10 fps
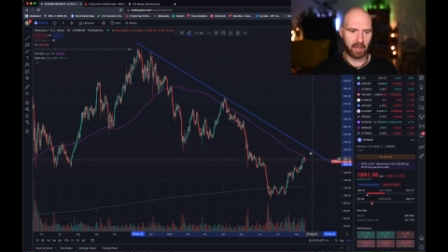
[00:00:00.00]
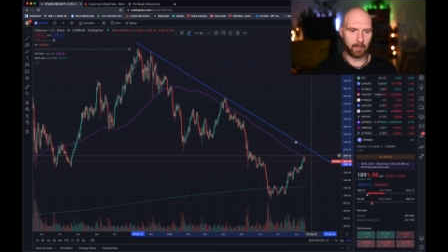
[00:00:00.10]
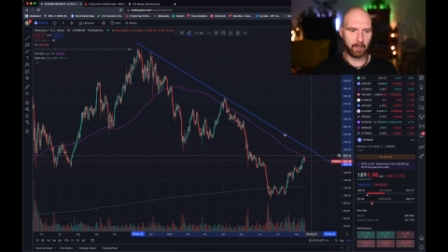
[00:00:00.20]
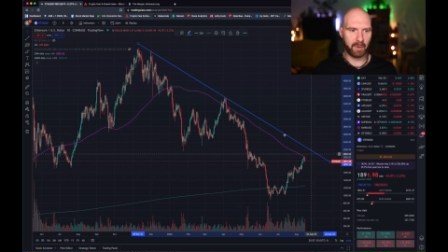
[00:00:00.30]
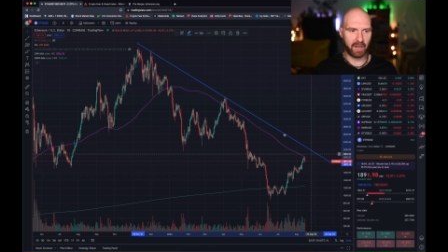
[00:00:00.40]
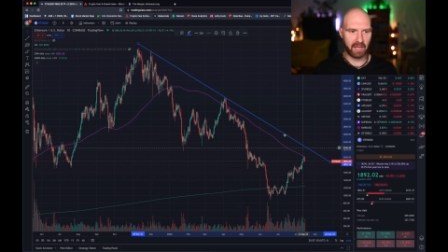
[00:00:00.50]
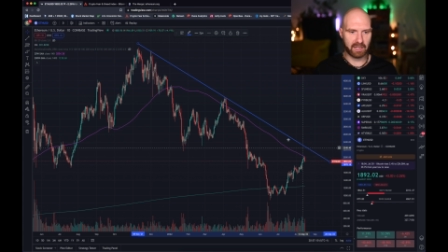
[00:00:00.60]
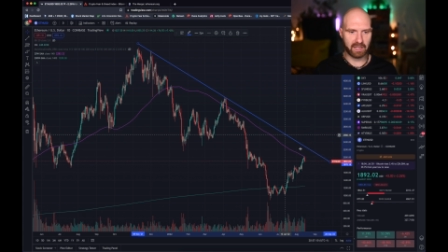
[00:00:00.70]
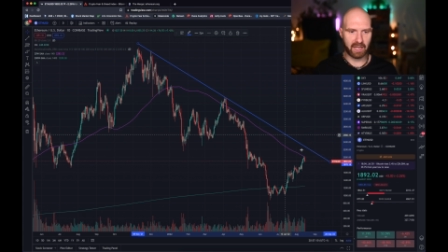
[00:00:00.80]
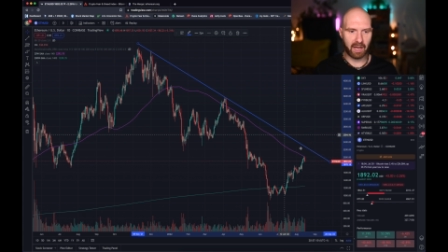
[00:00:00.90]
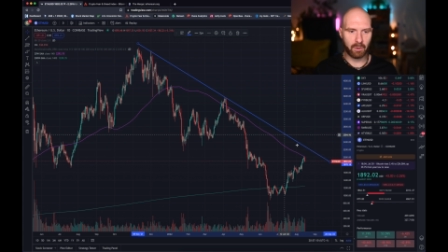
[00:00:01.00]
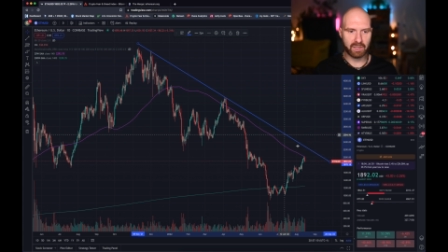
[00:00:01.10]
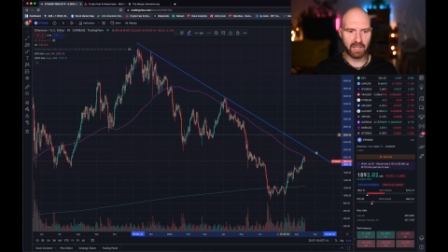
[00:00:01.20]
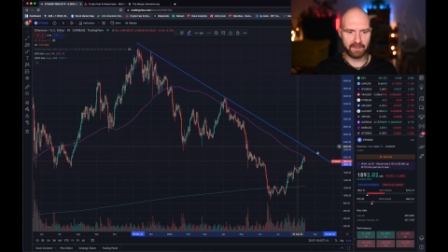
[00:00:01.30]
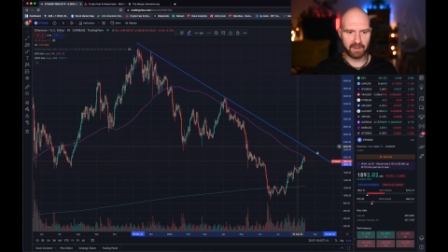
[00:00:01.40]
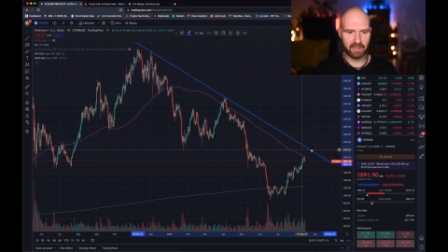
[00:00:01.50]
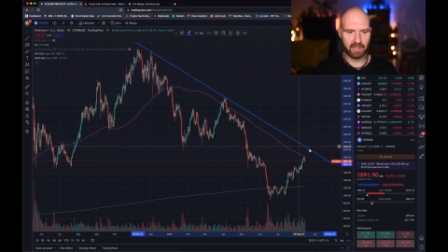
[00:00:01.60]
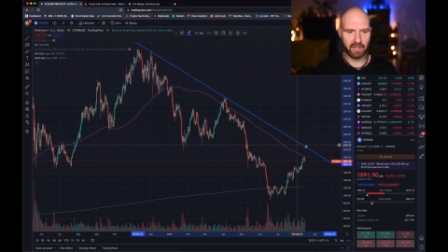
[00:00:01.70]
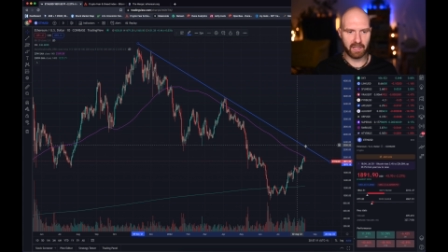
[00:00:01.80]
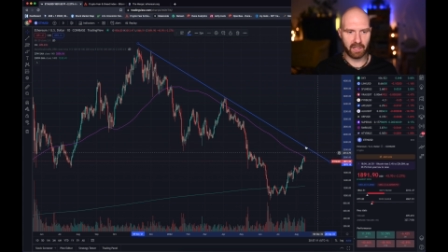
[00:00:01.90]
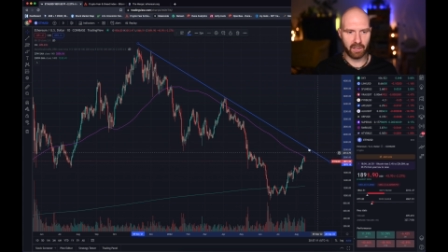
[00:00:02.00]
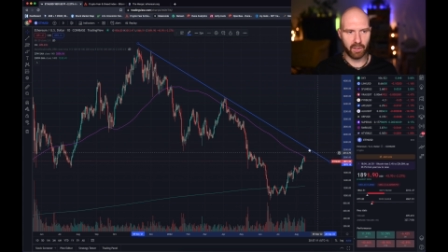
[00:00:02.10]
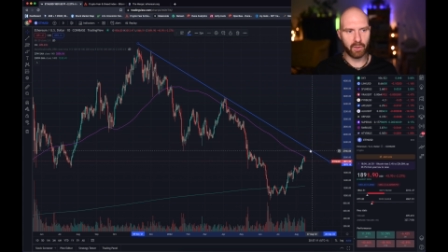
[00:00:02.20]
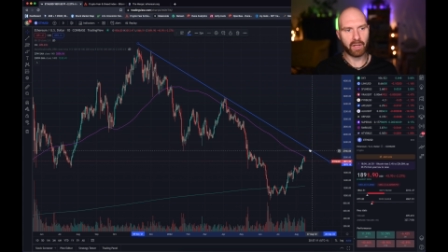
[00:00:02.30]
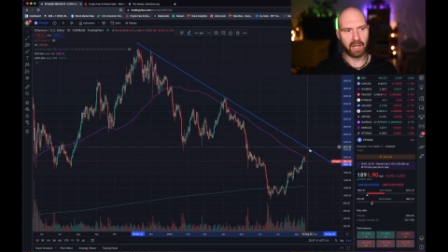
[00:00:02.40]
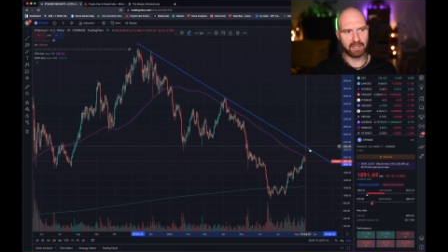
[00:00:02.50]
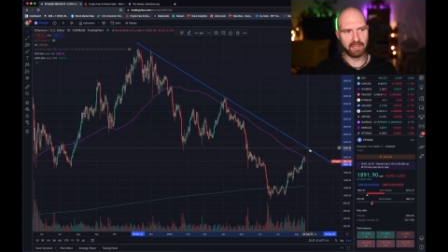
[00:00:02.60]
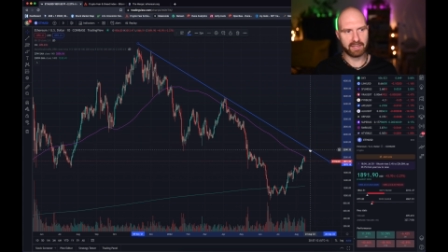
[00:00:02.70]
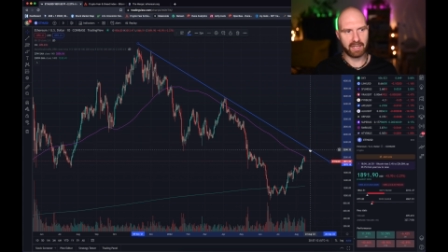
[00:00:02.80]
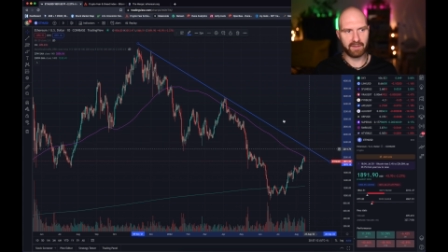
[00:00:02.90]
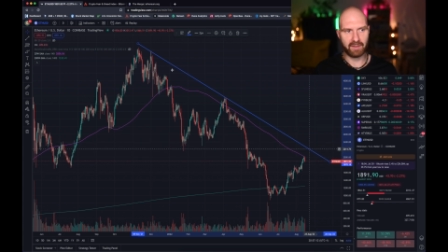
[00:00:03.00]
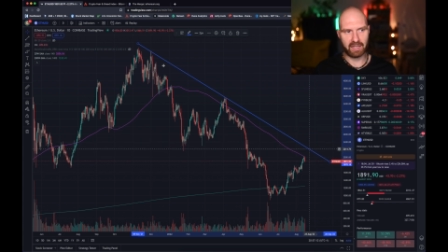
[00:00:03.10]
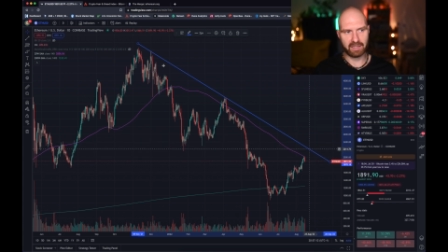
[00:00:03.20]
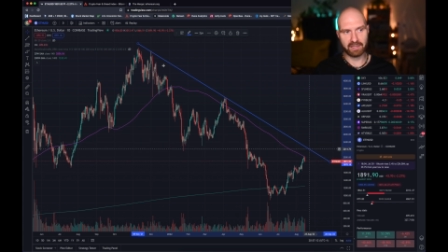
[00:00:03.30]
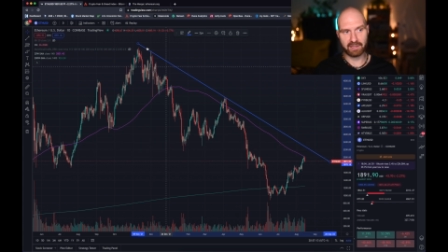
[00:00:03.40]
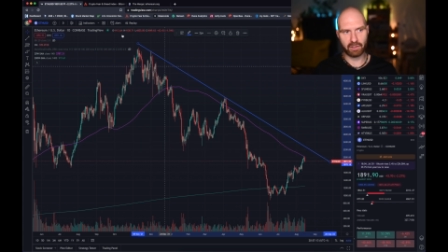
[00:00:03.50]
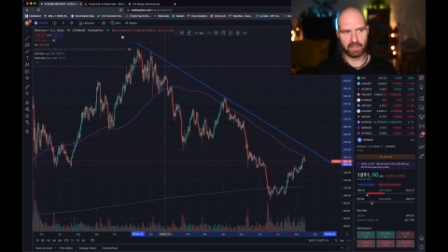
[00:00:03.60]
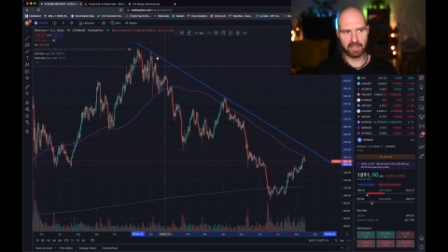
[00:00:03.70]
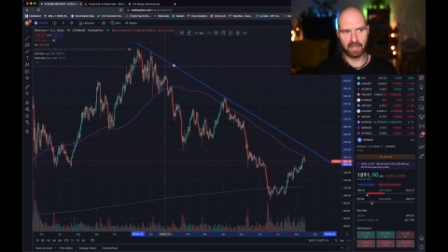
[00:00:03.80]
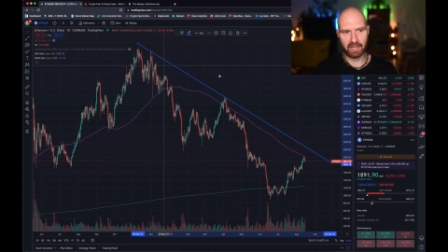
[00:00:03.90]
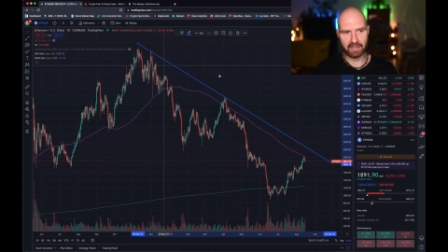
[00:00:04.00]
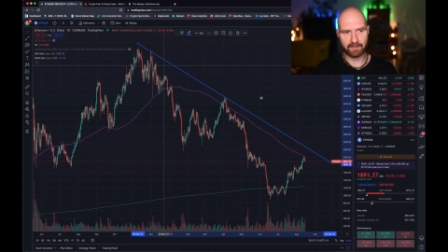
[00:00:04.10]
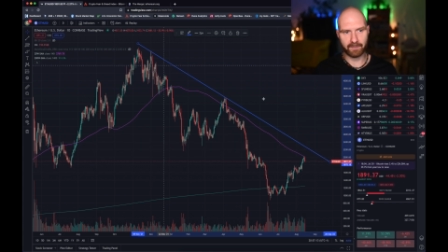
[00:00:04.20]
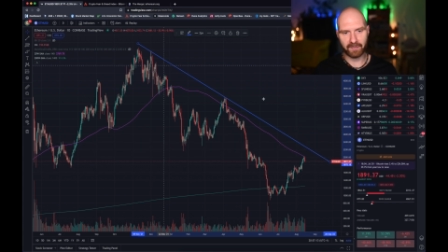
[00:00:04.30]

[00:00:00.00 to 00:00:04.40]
but i would definitely look at this level at this trend line